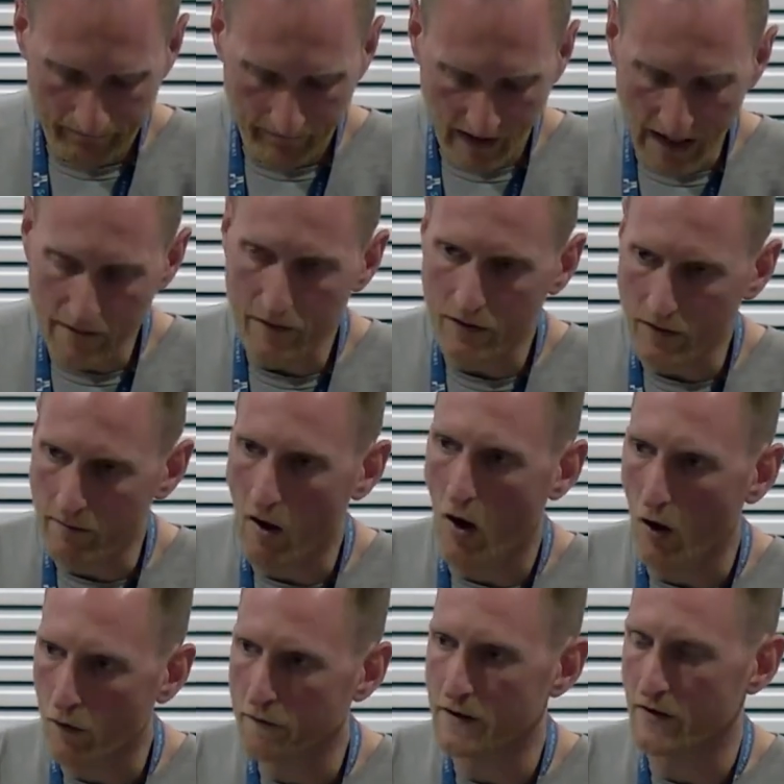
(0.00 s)
Even
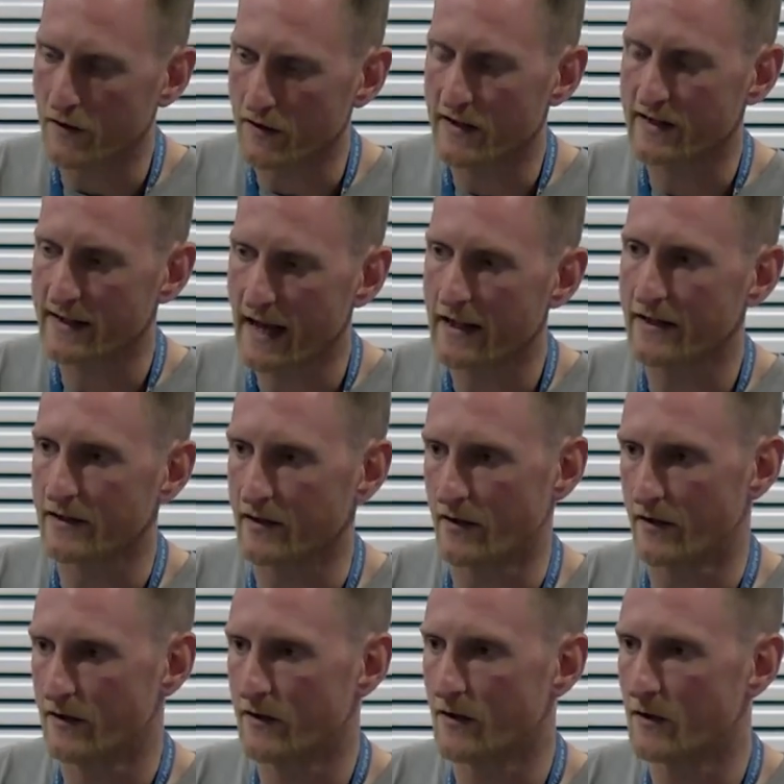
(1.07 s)
after the
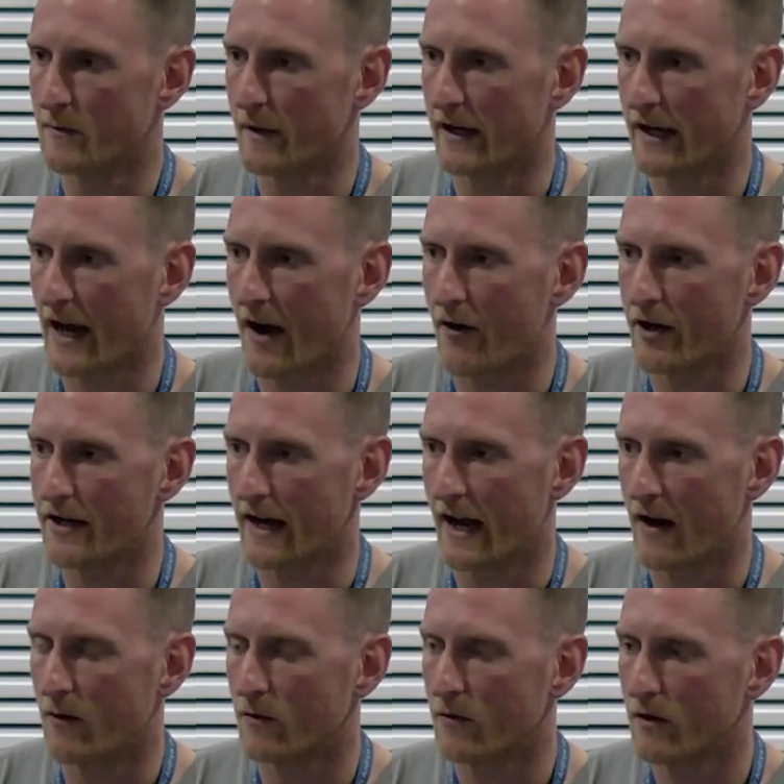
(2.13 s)
sentence has been carried
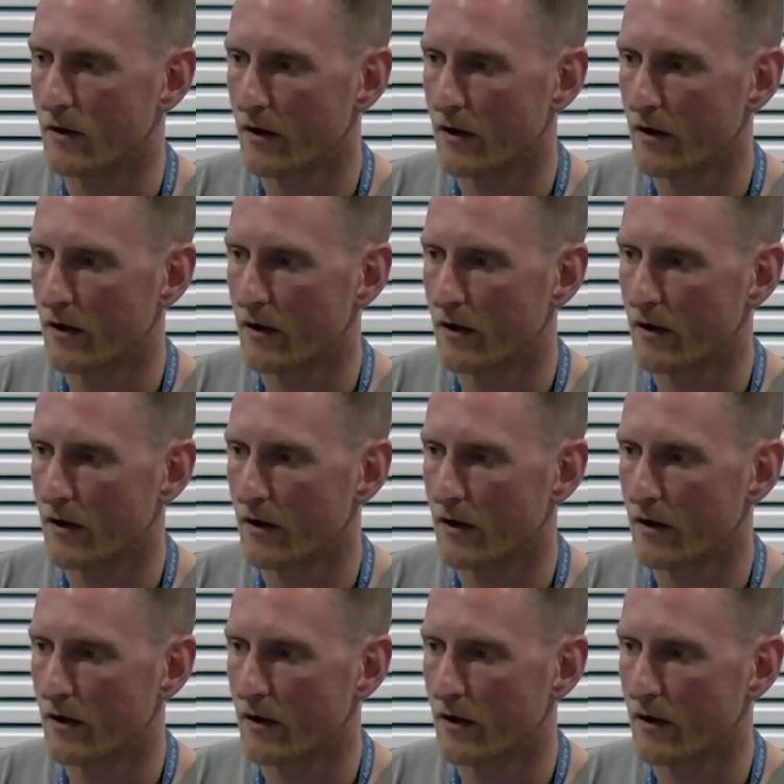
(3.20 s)
out,